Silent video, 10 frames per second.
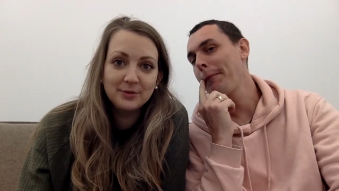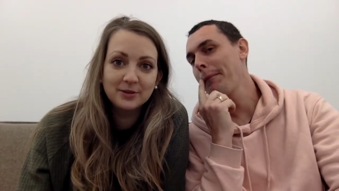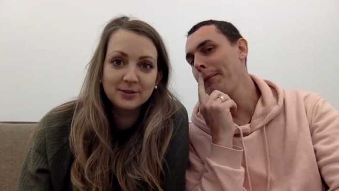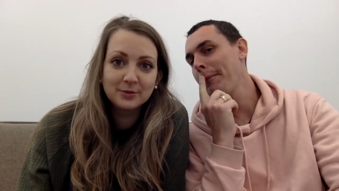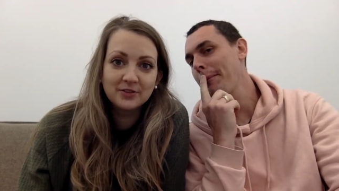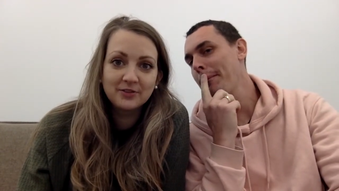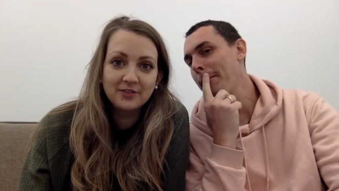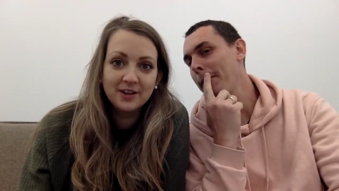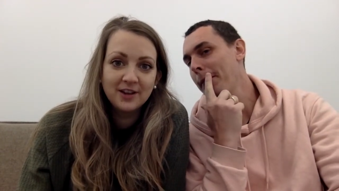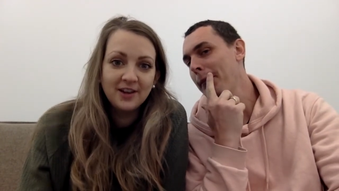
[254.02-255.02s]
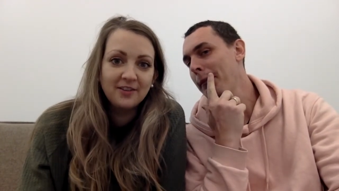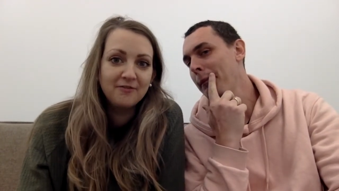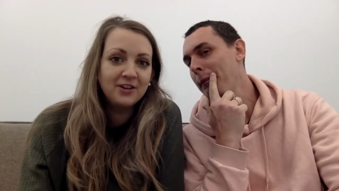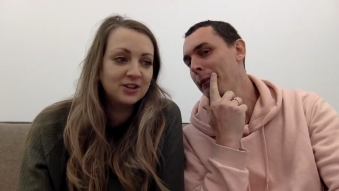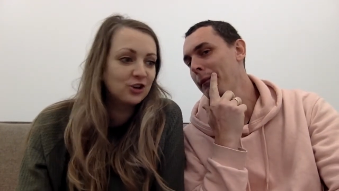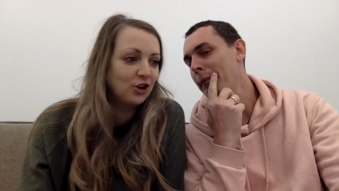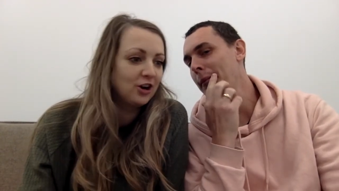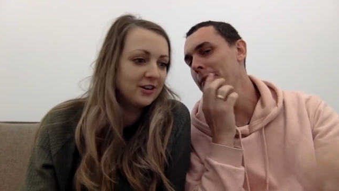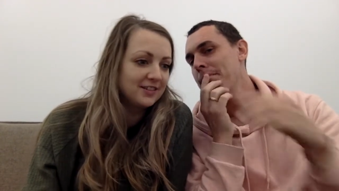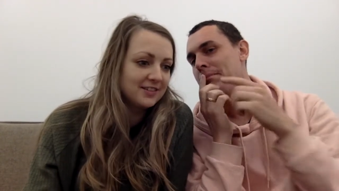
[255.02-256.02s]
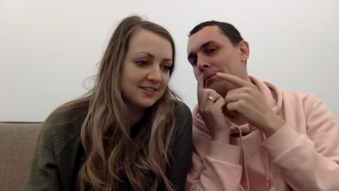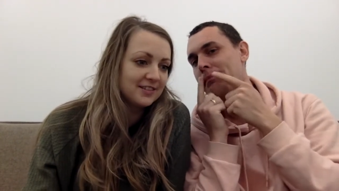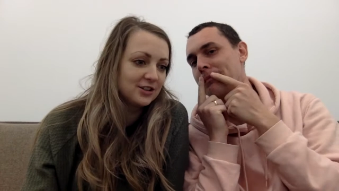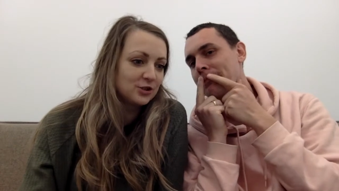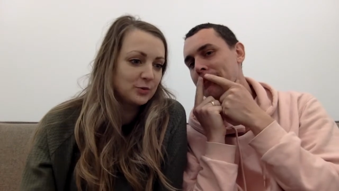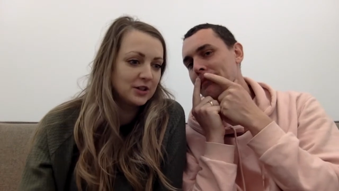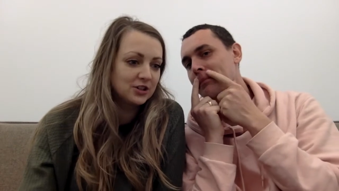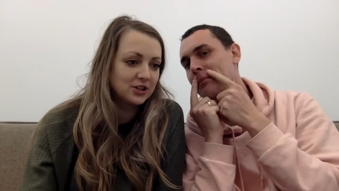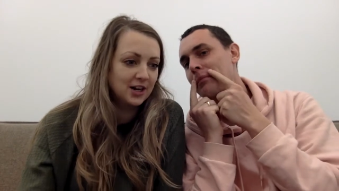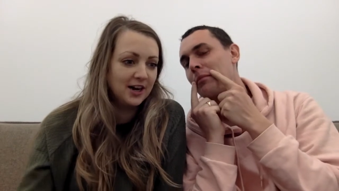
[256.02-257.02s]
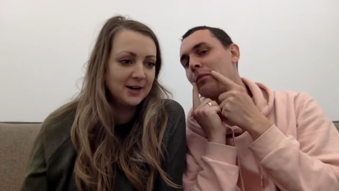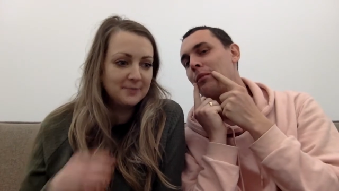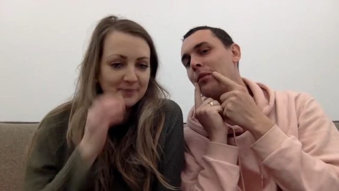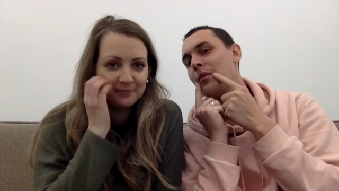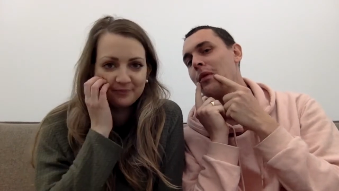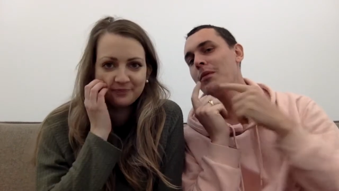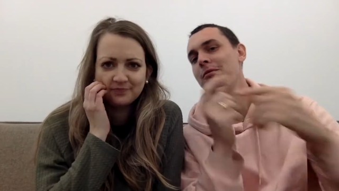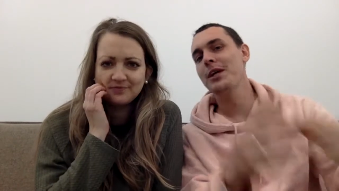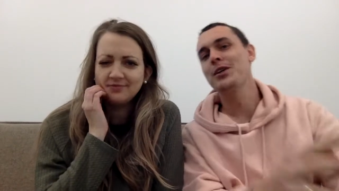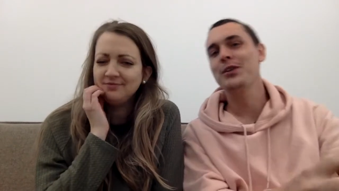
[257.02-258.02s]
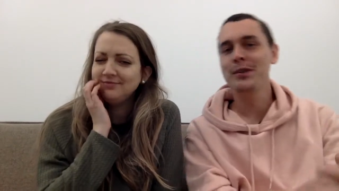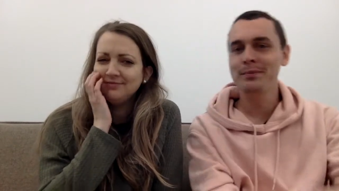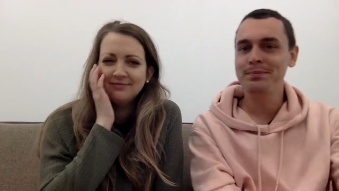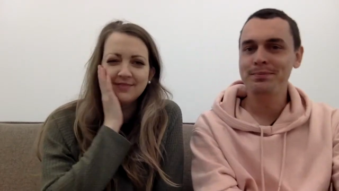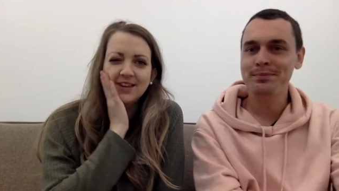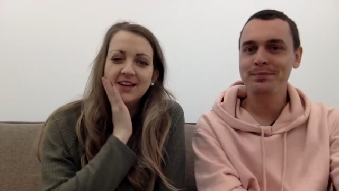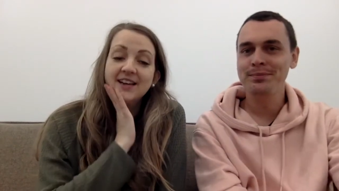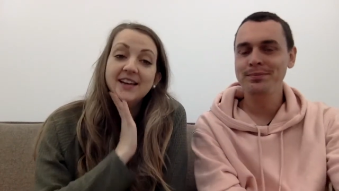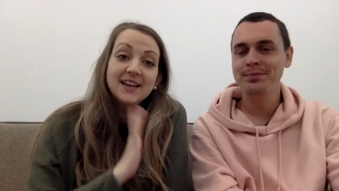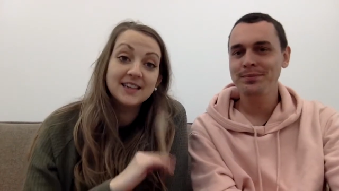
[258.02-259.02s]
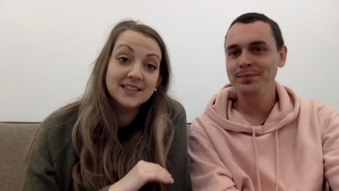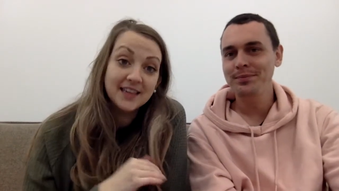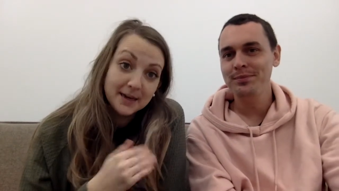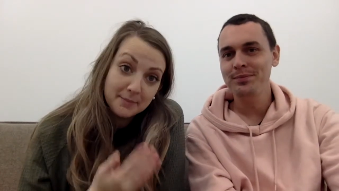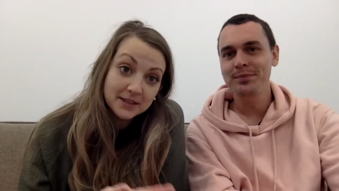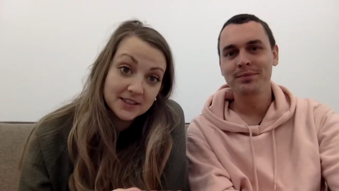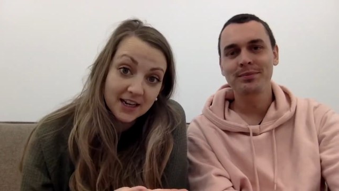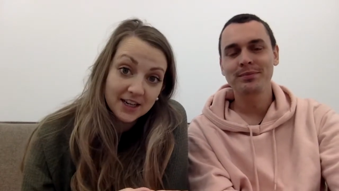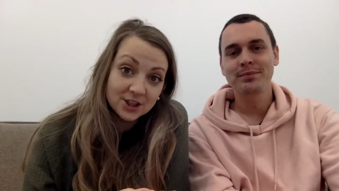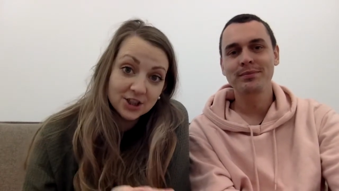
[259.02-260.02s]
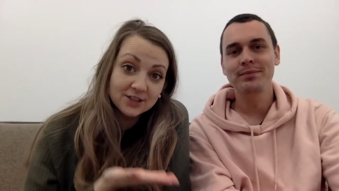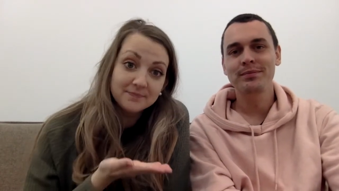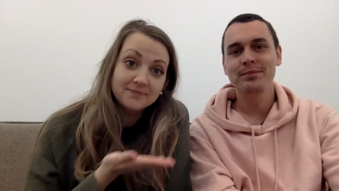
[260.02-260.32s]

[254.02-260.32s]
Speaker 1: was with Victor, a Swedish guy. Victor. And he had a mustache.